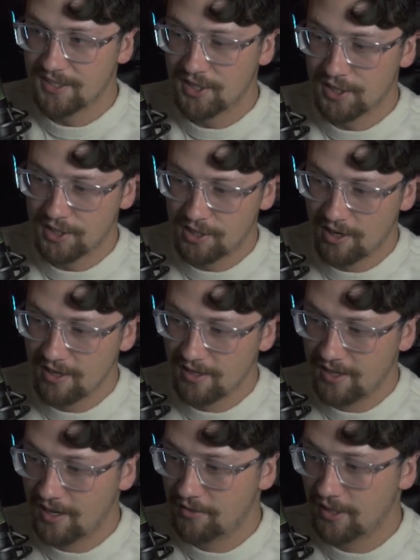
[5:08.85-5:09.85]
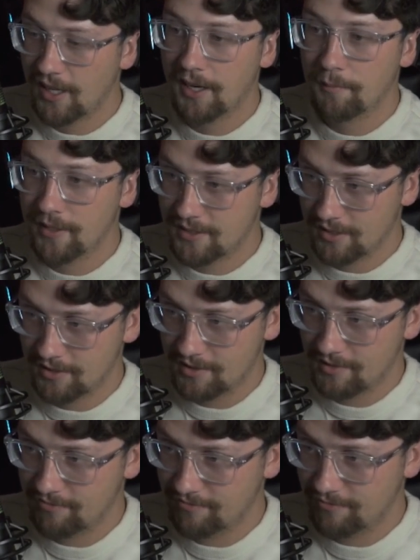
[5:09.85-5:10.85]
the start of a lot of
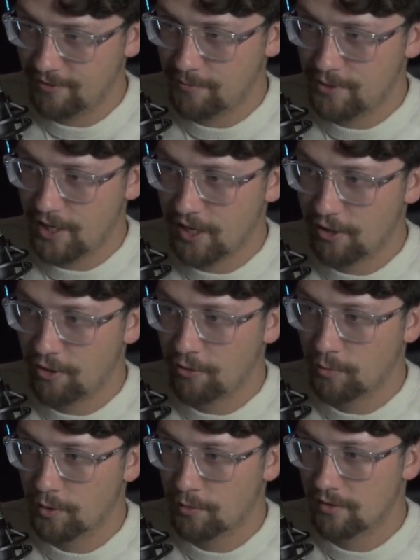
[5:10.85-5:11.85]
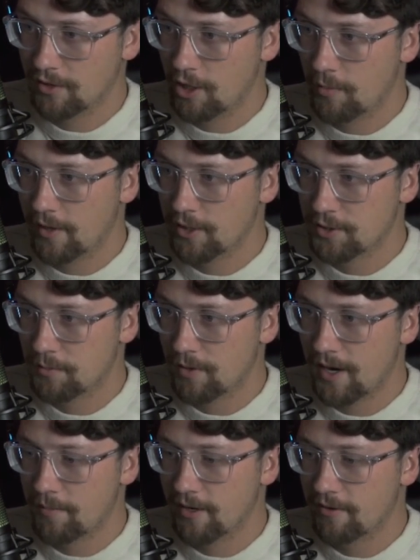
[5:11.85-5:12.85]
misses from Sengun with Gobert as the
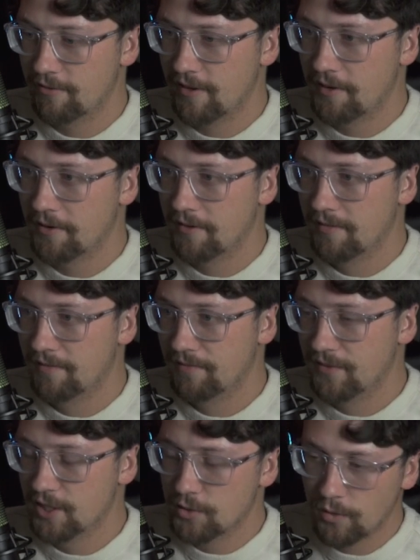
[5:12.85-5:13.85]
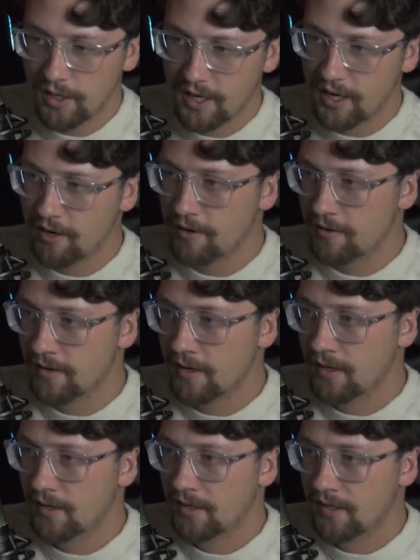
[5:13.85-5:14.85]
primary defender. This one here,
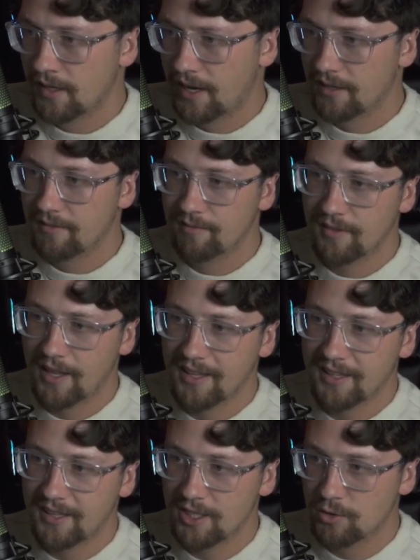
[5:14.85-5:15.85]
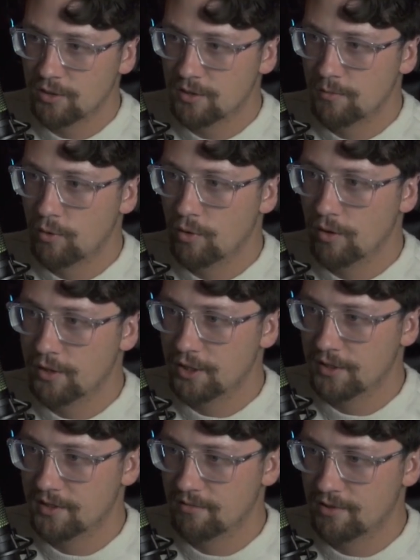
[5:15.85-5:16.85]
I think this was more
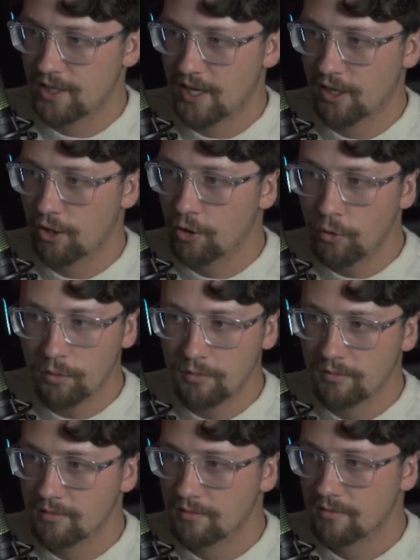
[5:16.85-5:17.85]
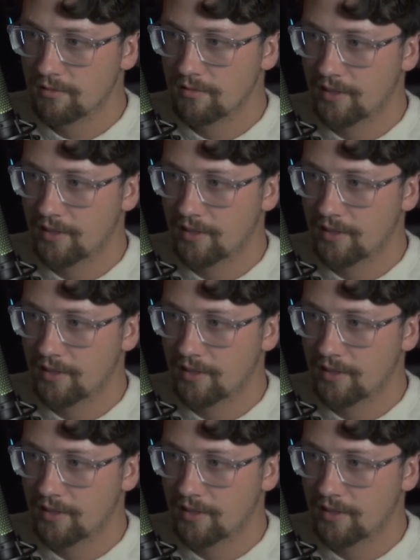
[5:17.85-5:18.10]
just Sengun. I